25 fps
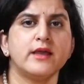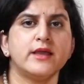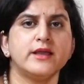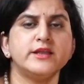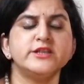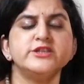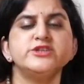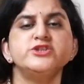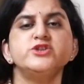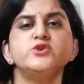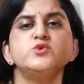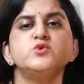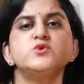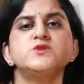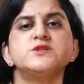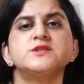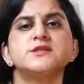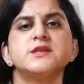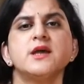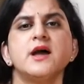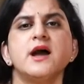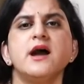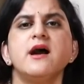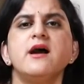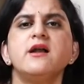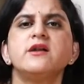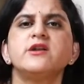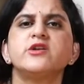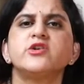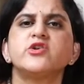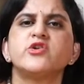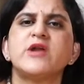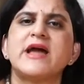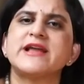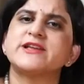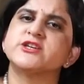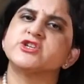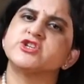induce a
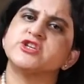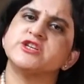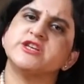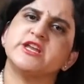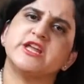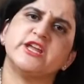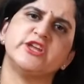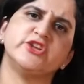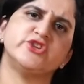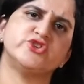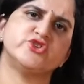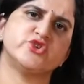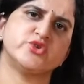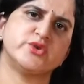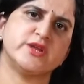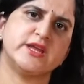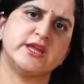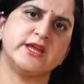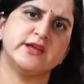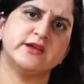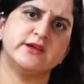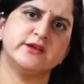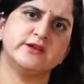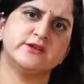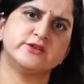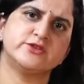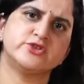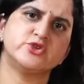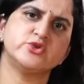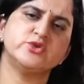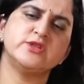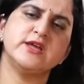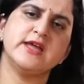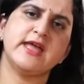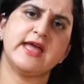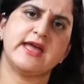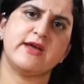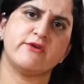traction injury
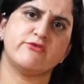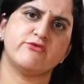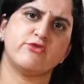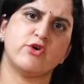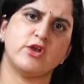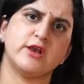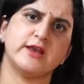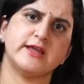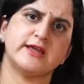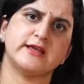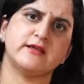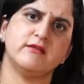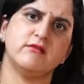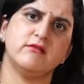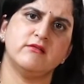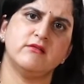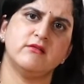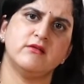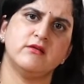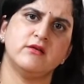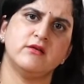to the hair follicle,